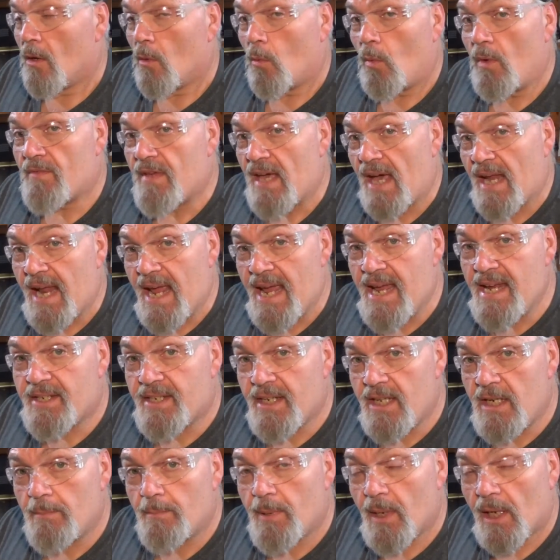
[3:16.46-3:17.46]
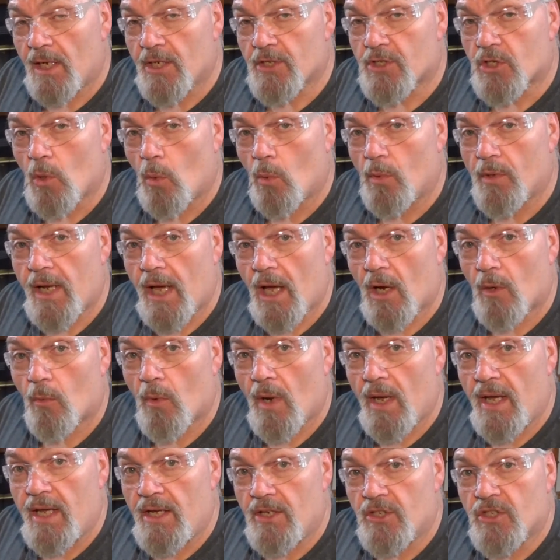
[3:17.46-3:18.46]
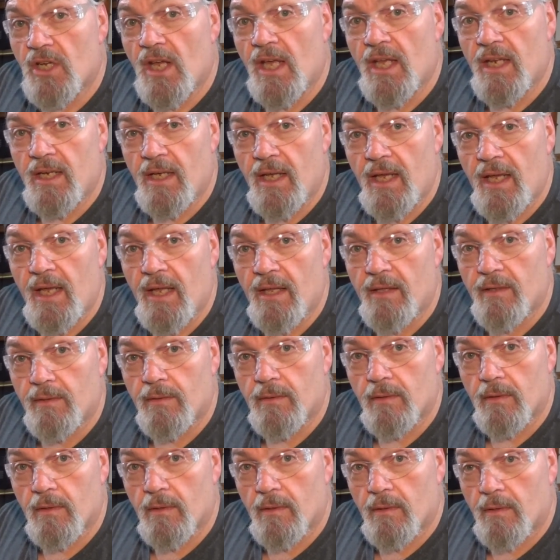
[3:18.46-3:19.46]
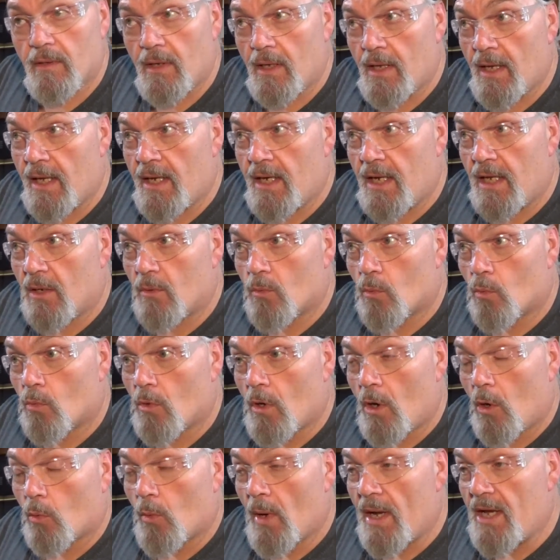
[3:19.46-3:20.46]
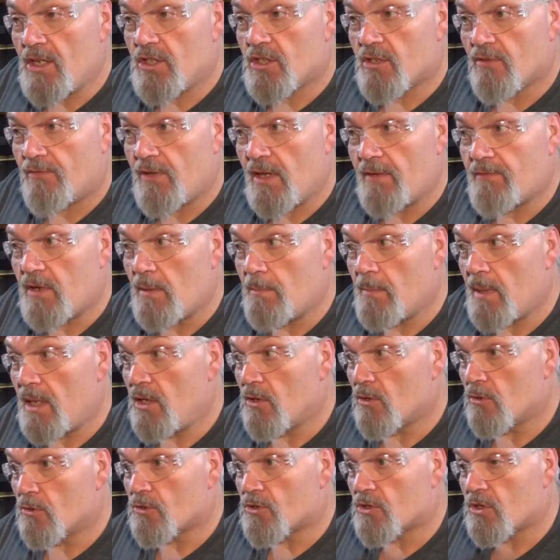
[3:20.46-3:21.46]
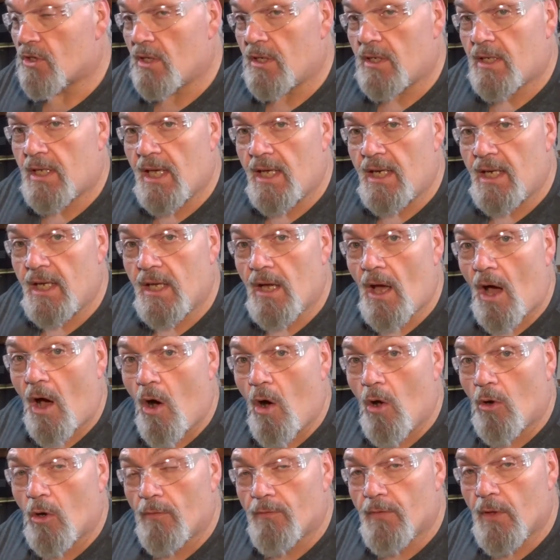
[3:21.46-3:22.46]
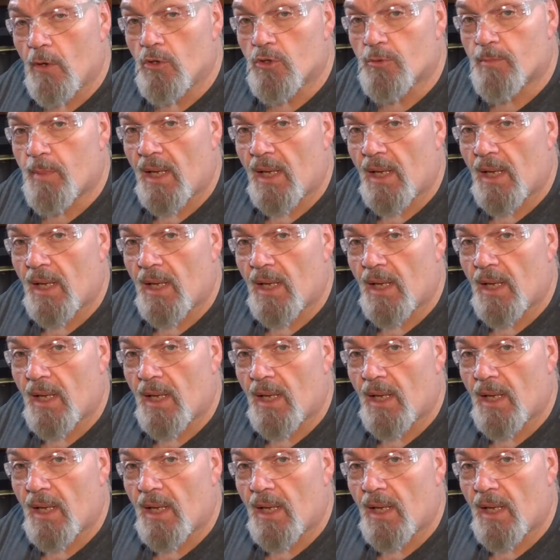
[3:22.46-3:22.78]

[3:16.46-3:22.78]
We've got 18 pellets going down range and it and at a range of 50 meters, getting all of those